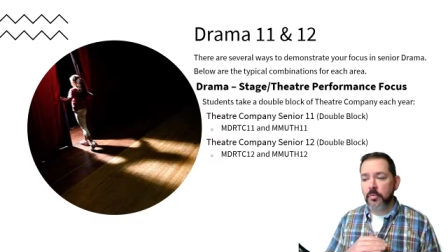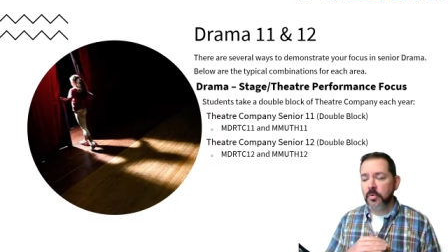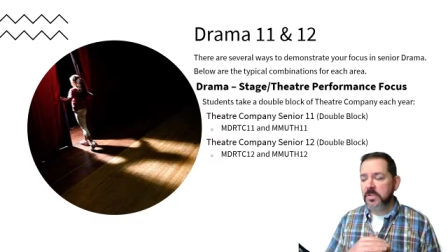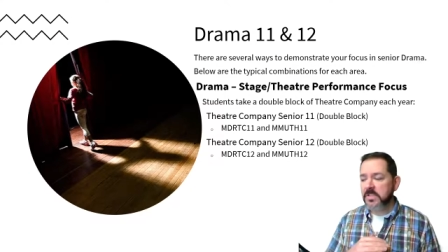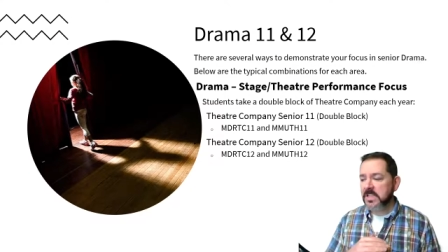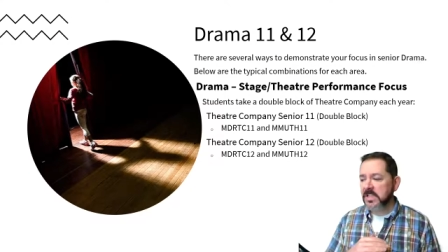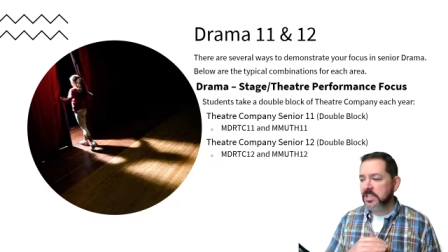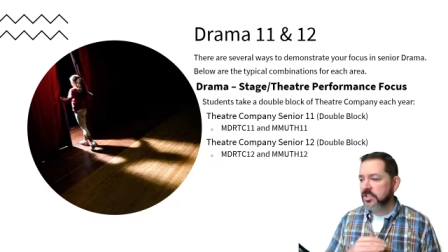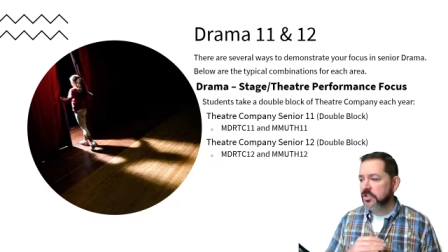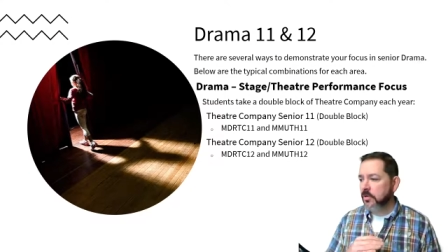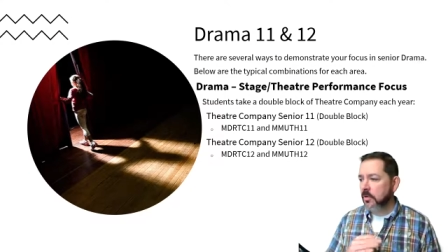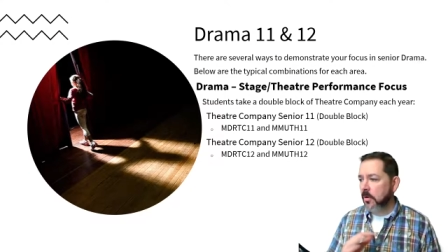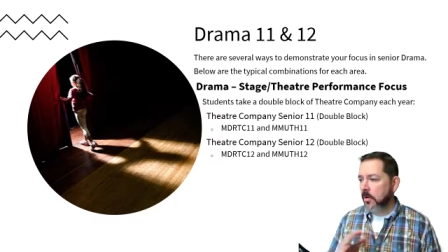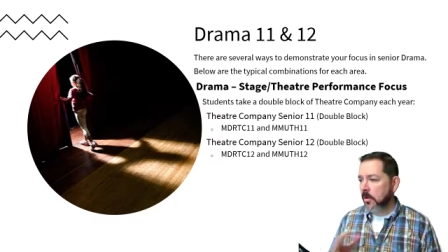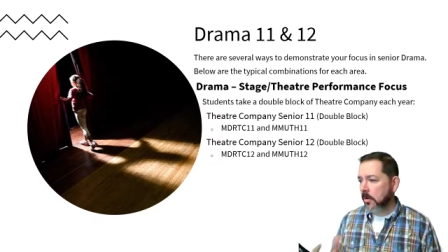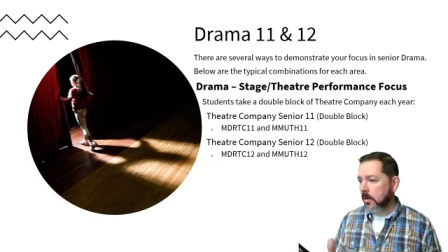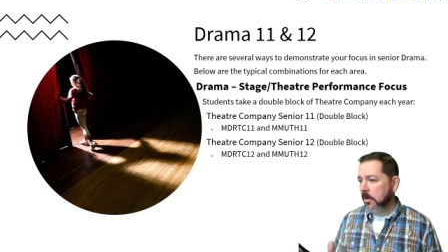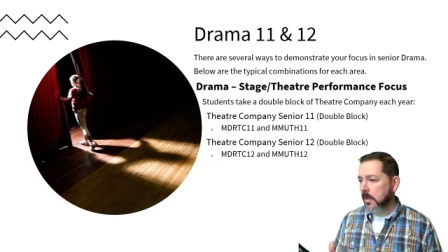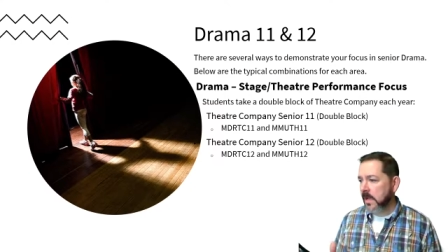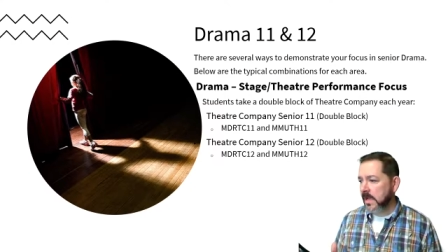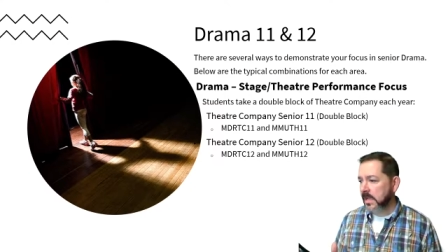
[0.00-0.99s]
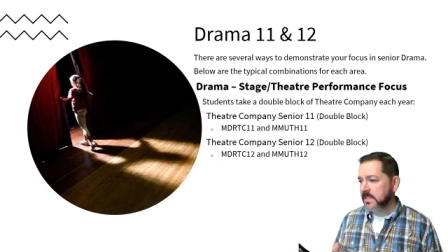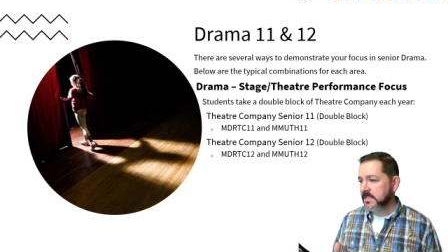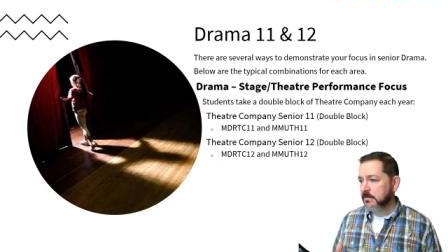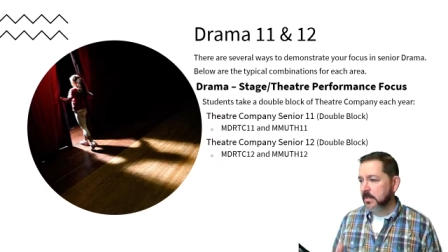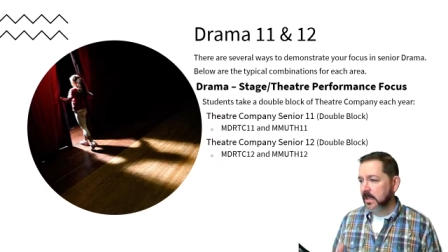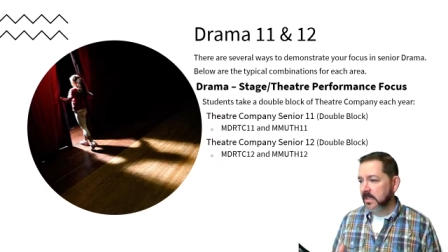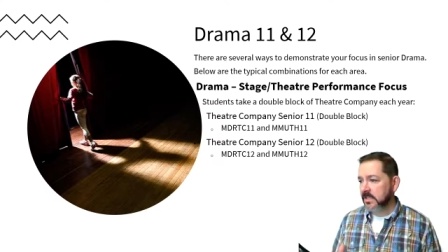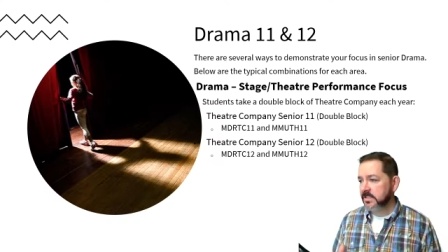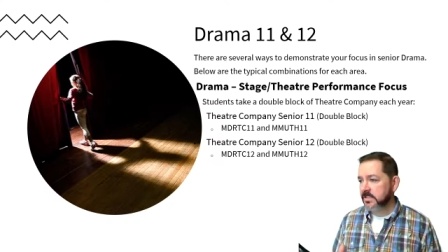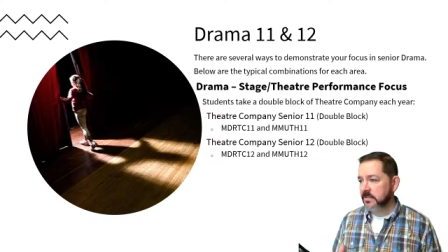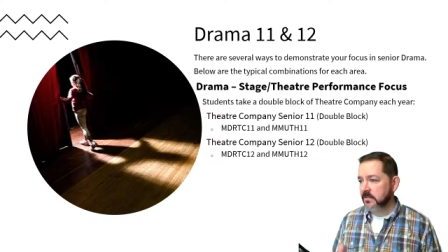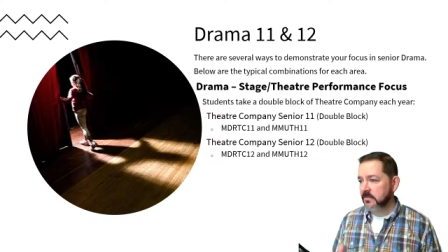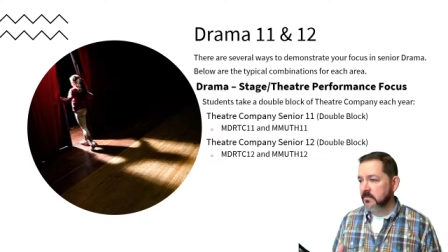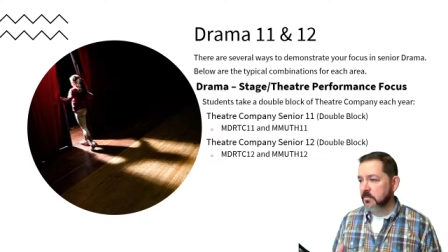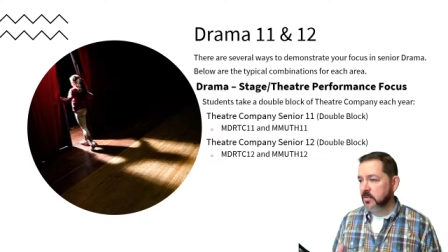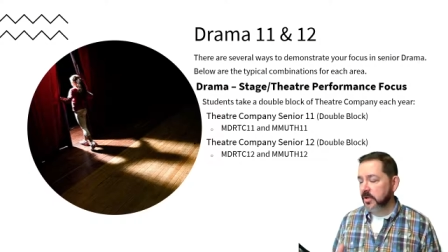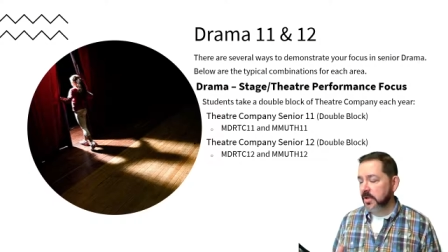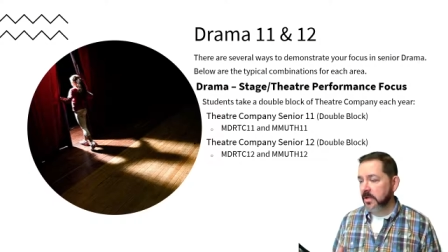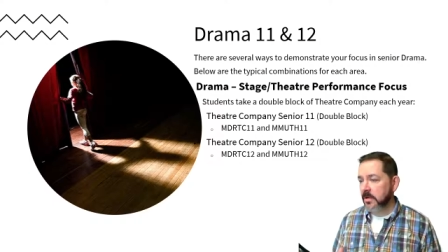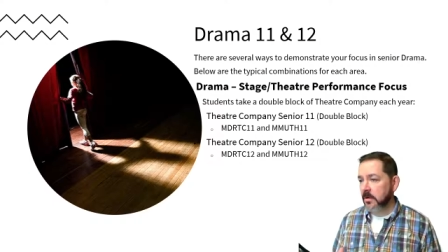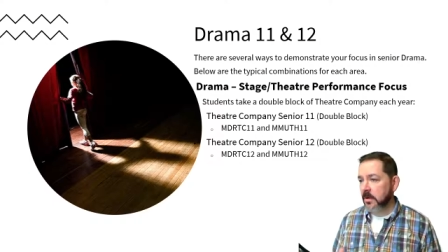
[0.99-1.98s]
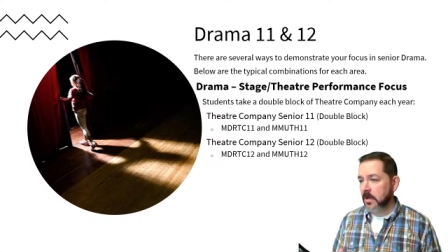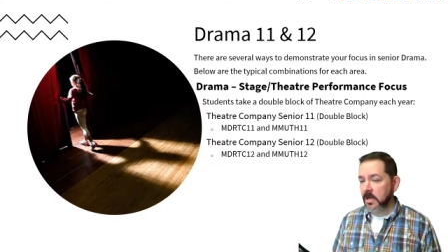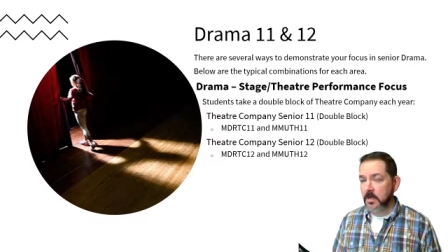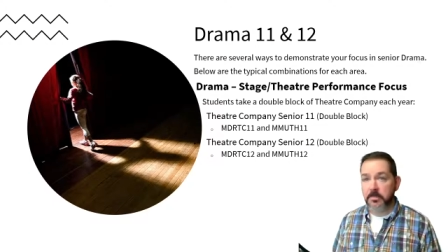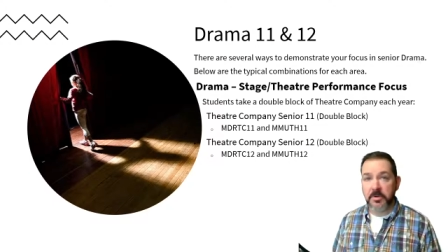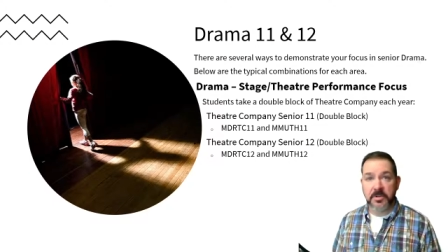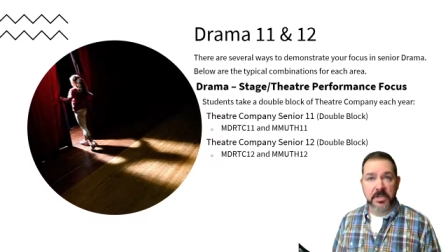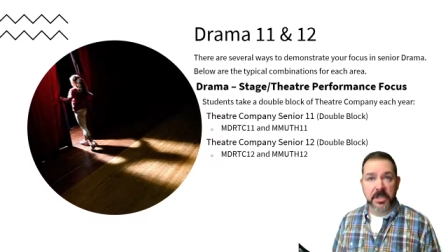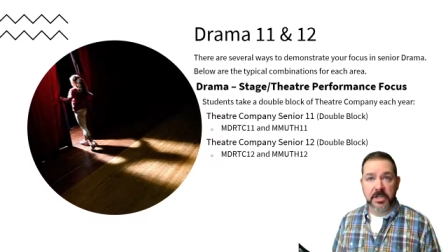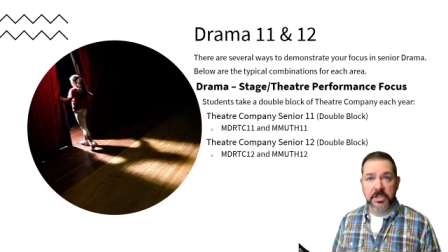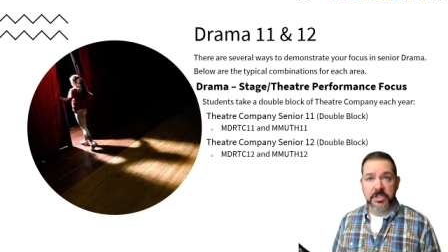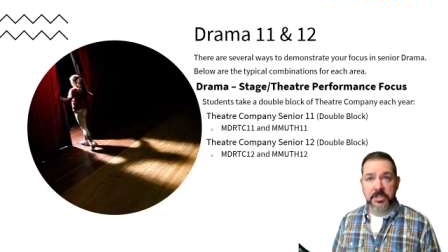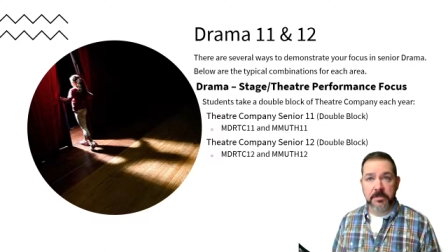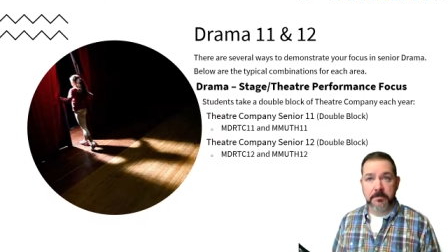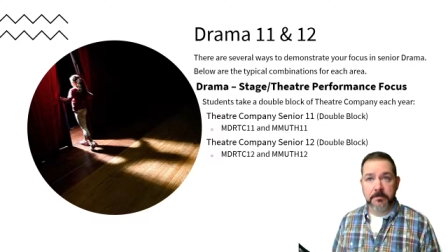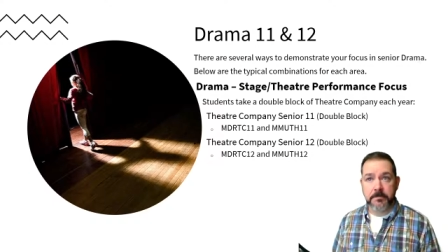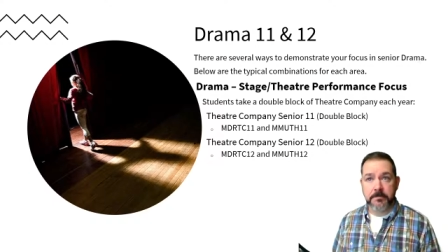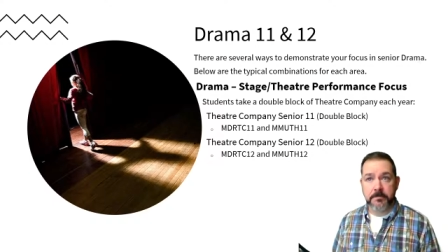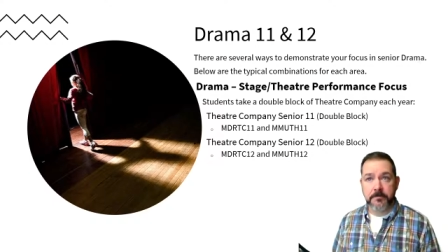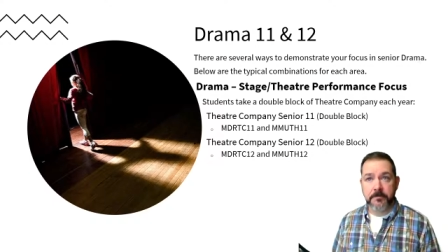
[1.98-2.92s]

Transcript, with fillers: will teach you all aspects of putting on a production.